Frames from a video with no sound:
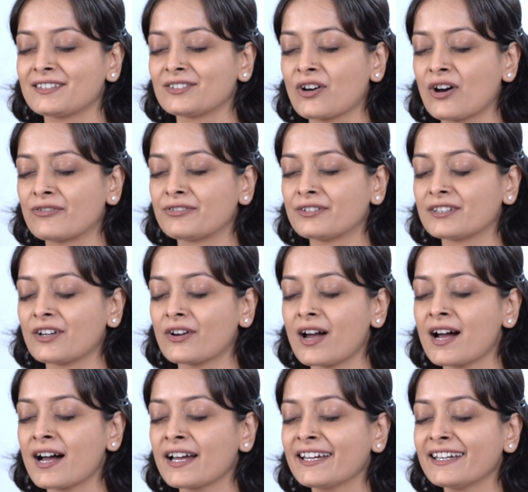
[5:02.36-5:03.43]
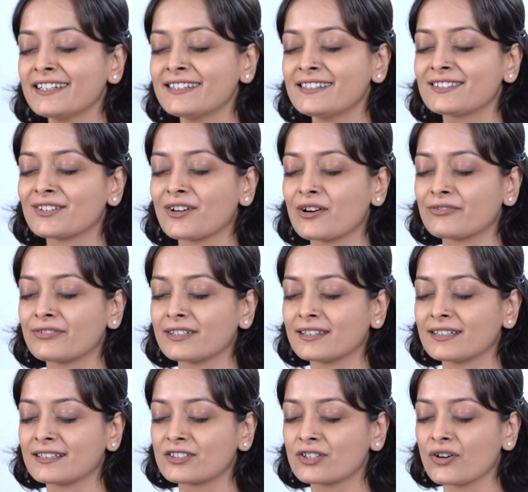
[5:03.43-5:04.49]
soften your eyes,
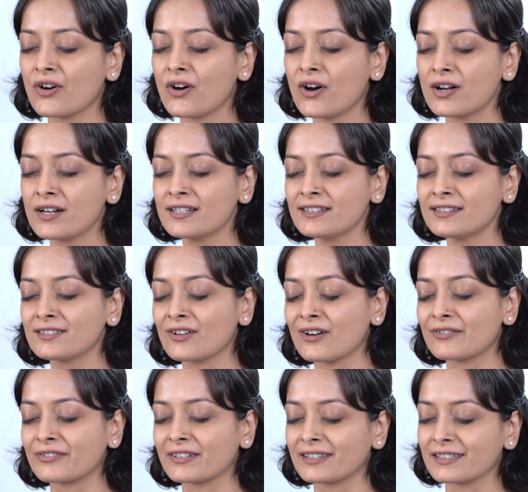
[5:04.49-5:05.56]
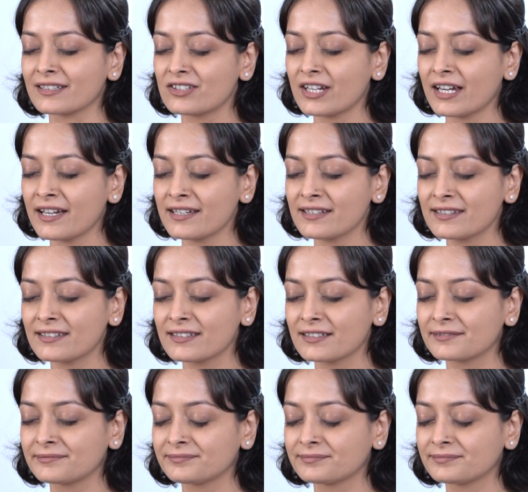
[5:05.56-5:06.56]
soften the jaws, soften the chest.